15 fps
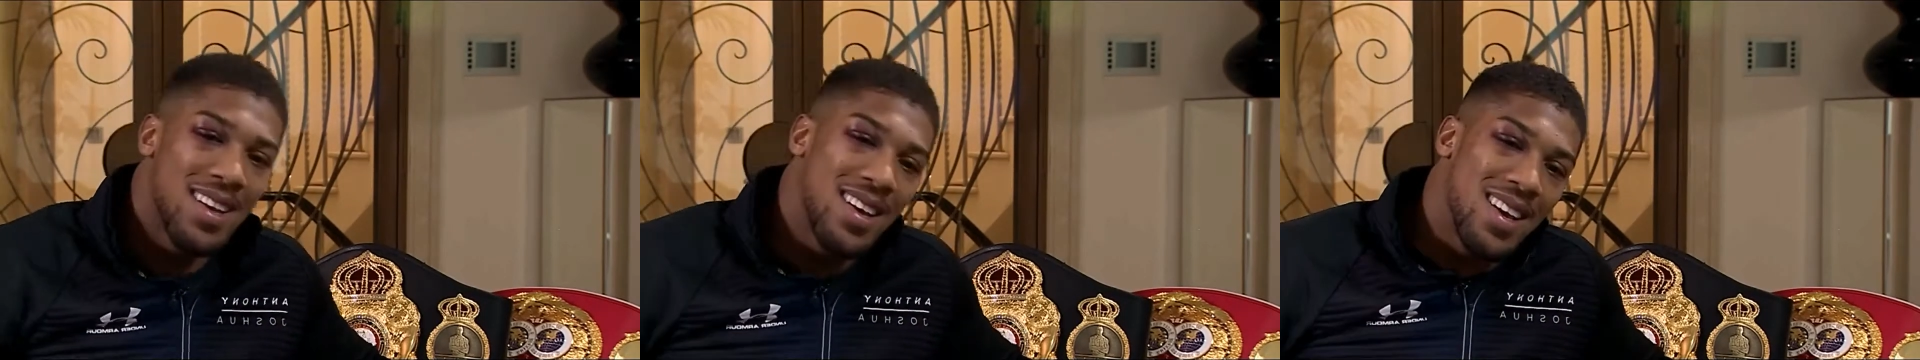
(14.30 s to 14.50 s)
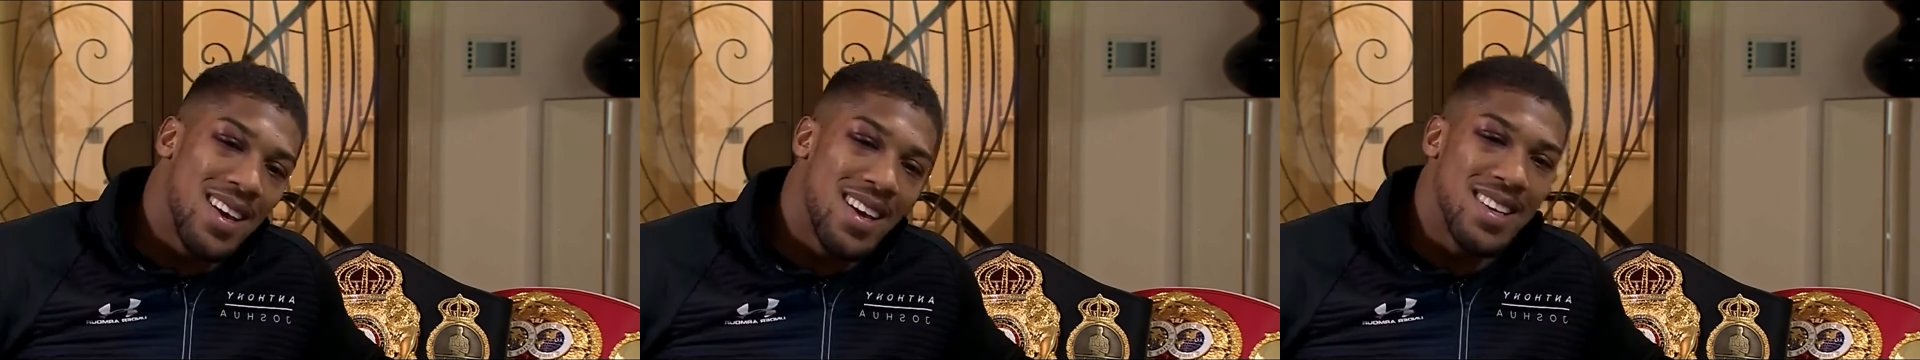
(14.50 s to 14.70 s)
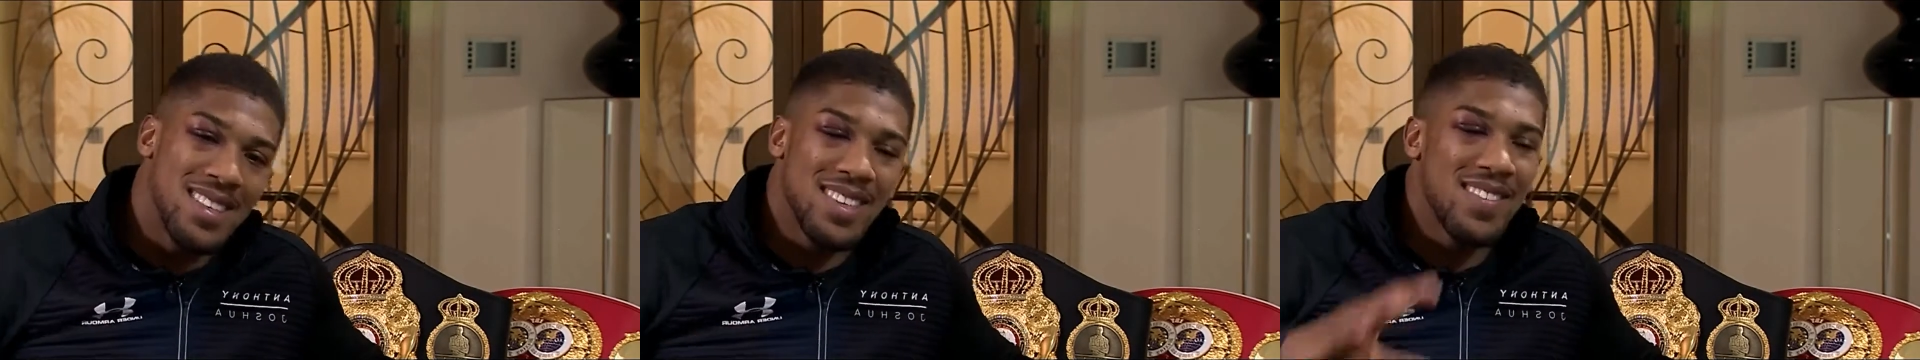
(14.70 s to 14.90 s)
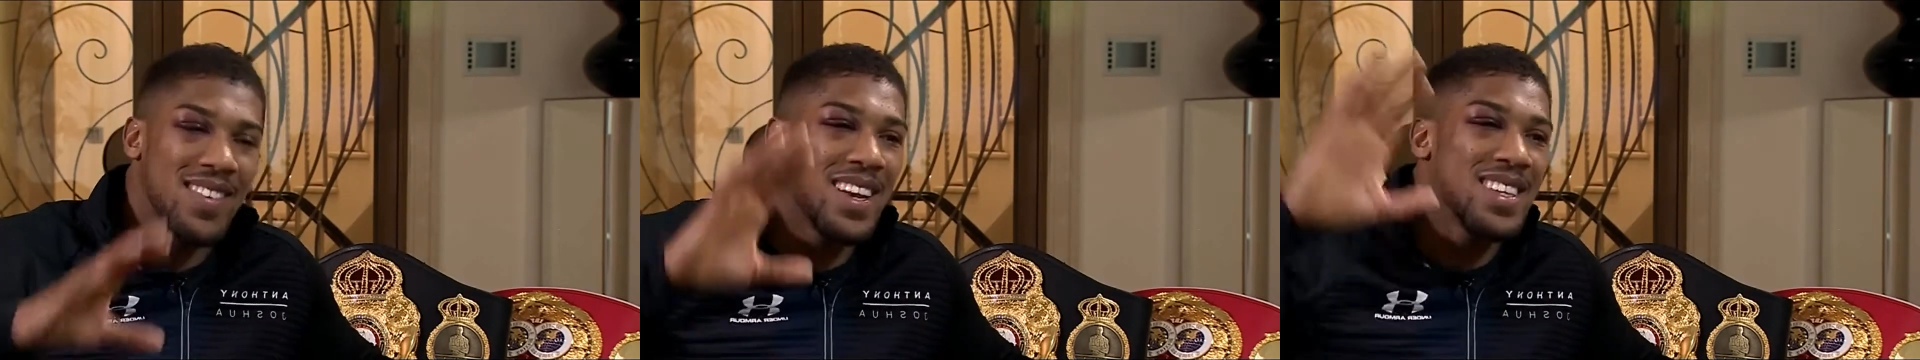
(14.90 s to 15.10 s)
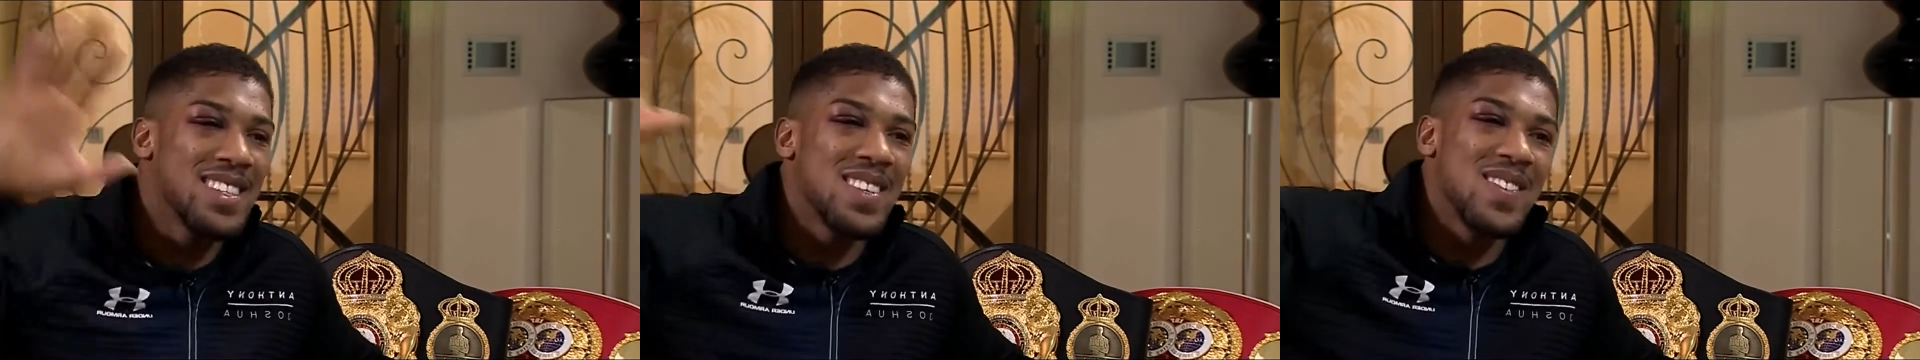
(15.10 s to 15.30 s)
he's a
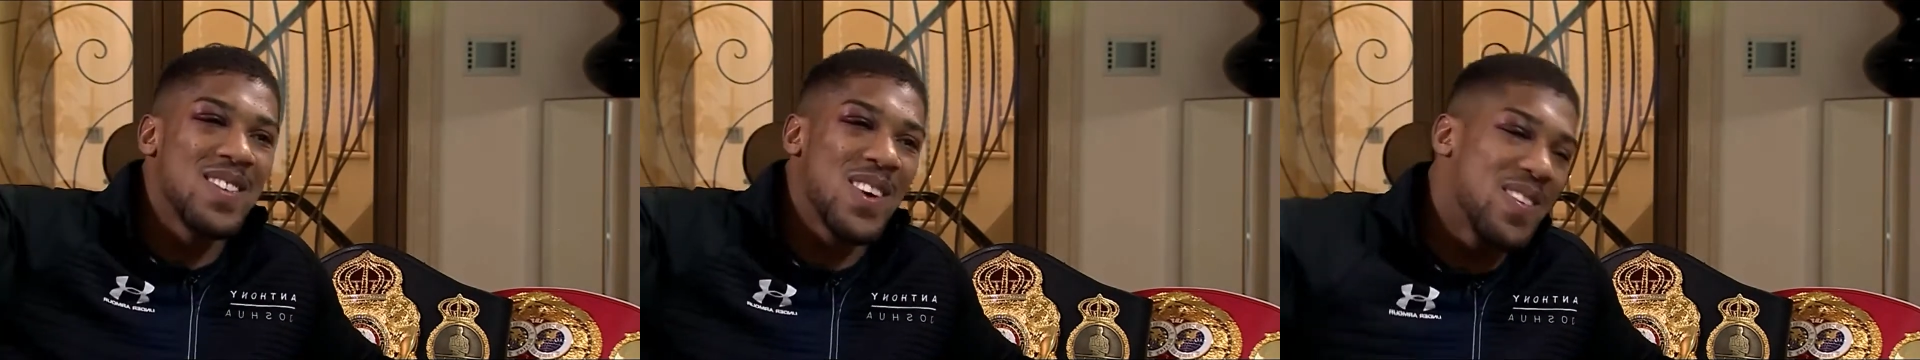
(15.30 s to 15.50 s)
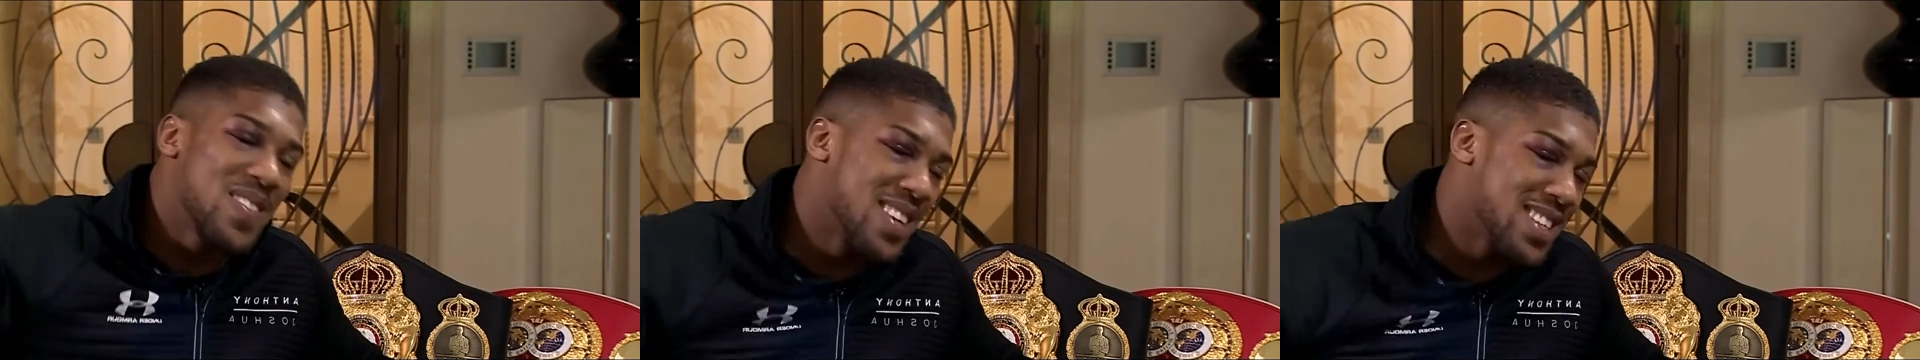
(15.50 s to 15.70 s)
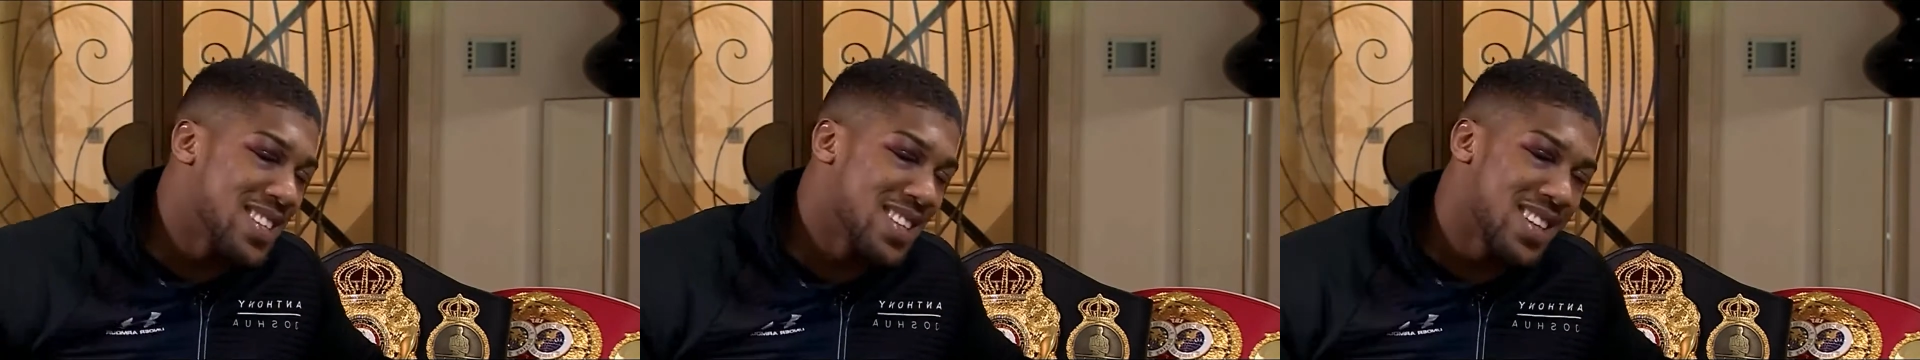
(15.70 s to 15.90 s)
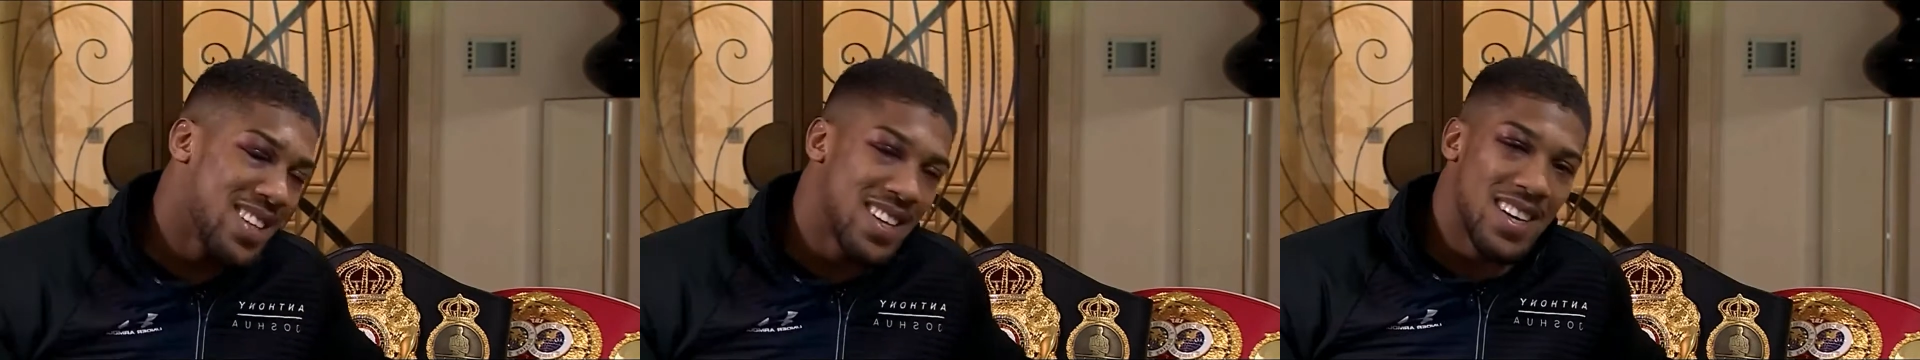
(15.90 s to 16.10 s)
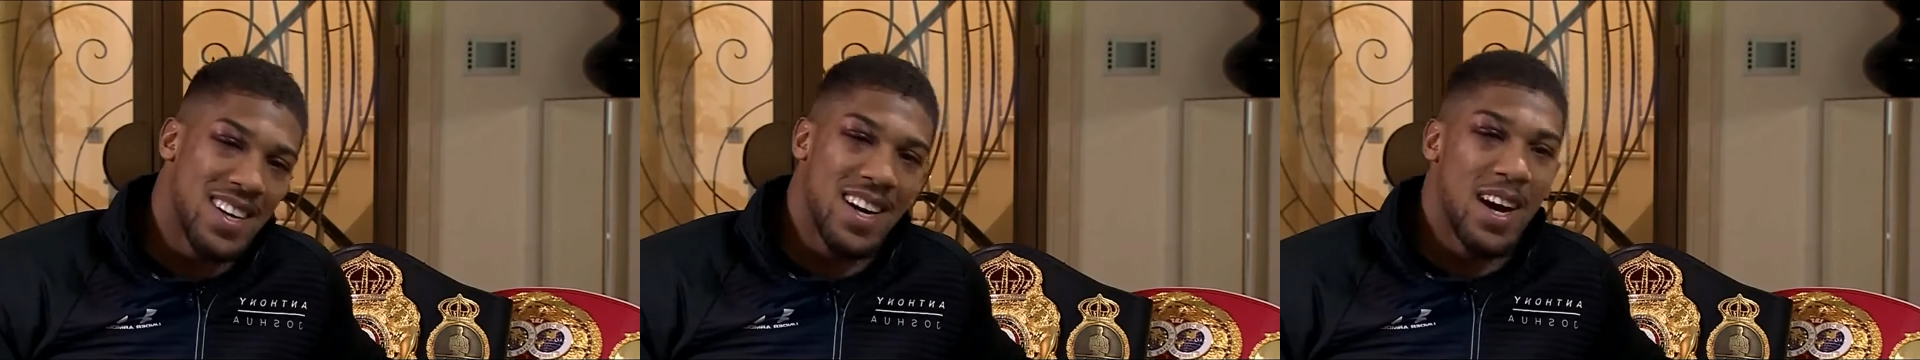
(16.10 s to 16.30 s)
relative novice.
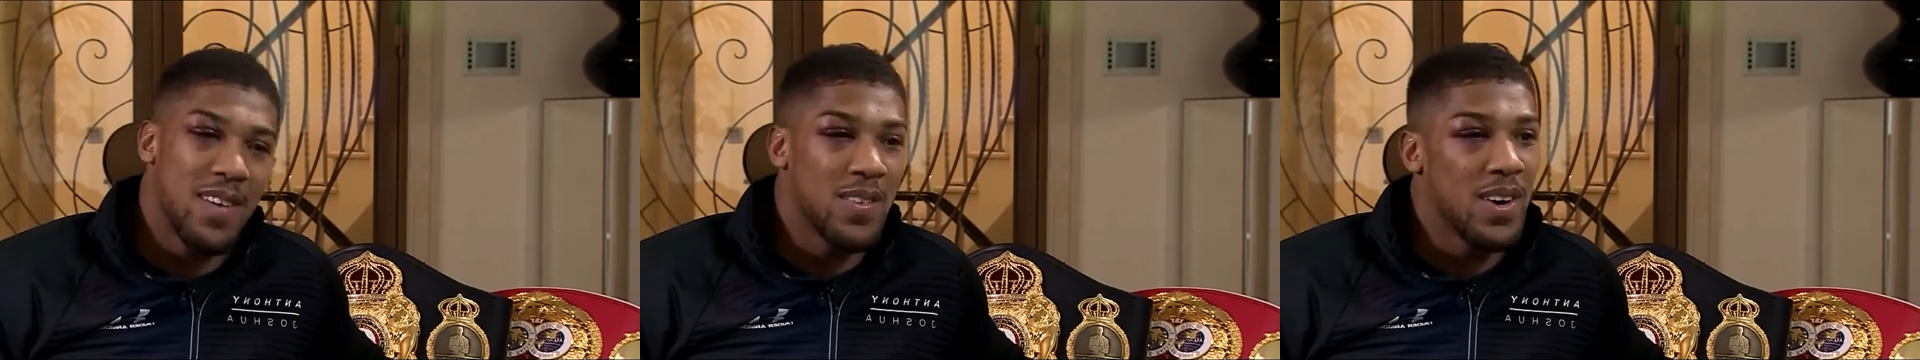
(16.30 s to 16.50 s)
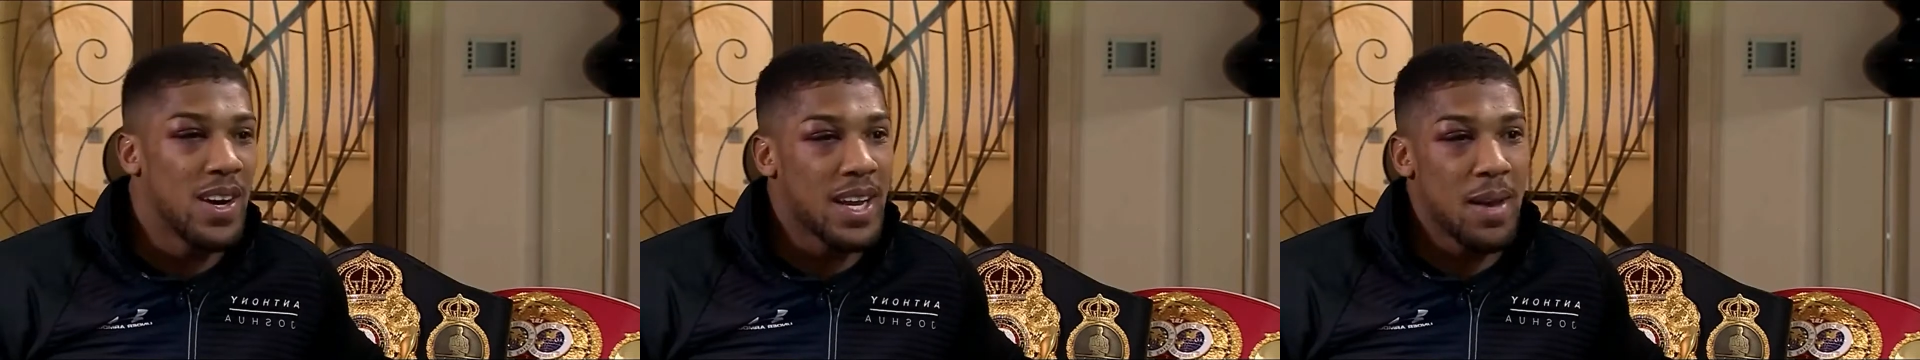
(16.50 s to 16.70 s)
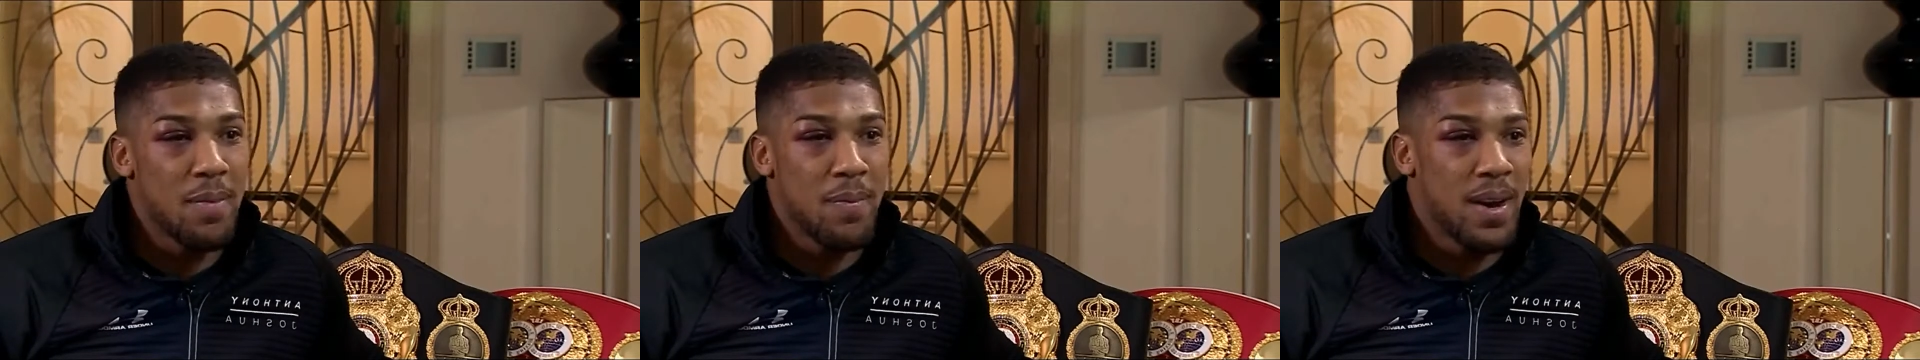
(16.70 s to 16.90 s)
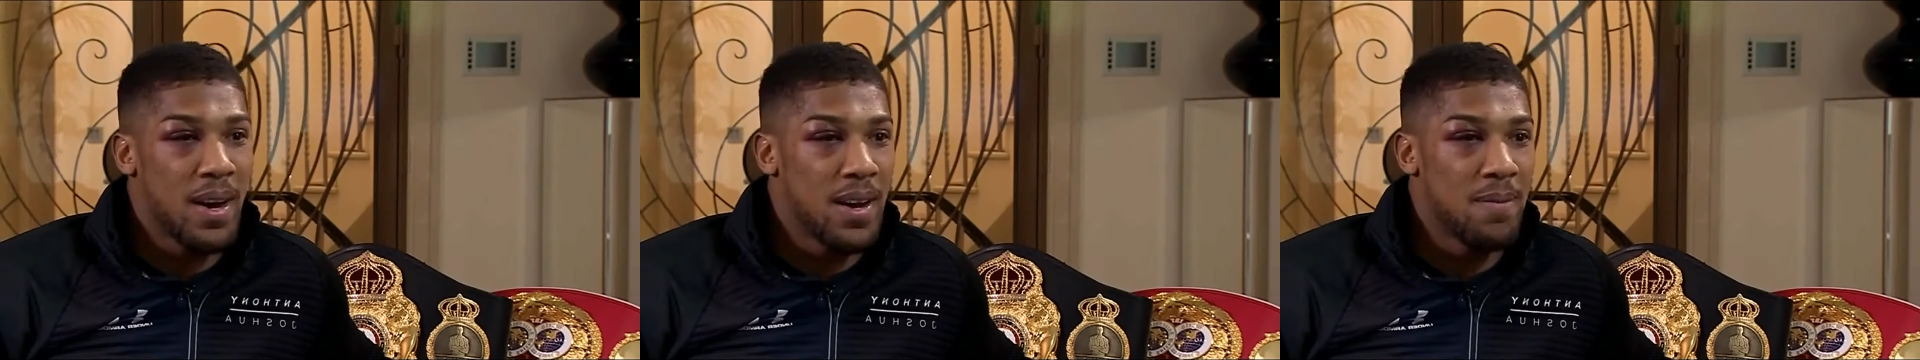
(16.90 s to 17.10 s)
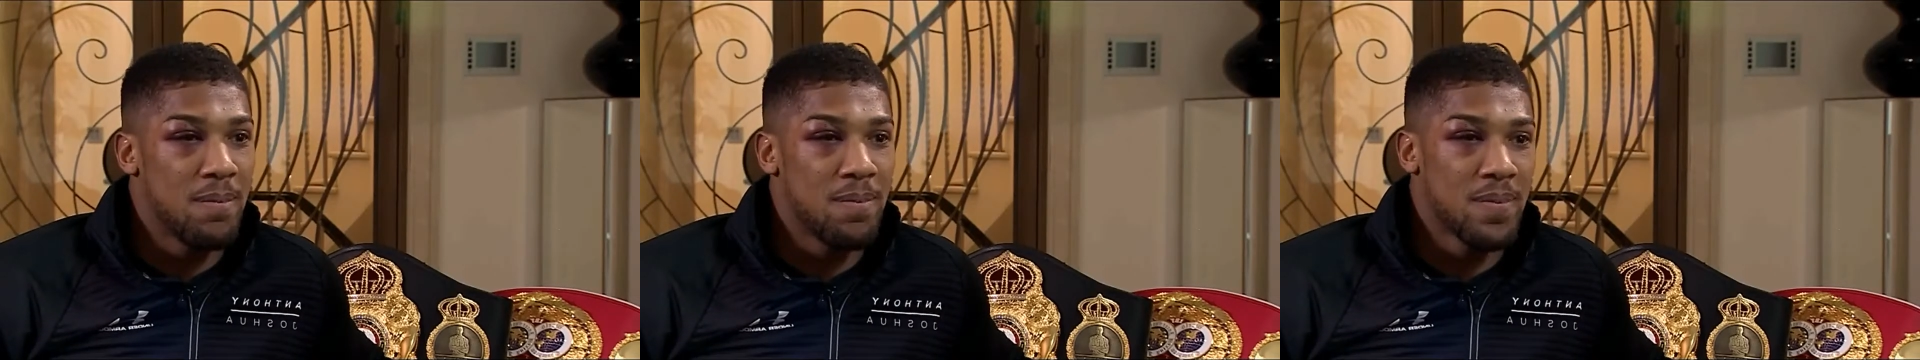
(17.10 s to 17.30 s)
Look, I've got to get better.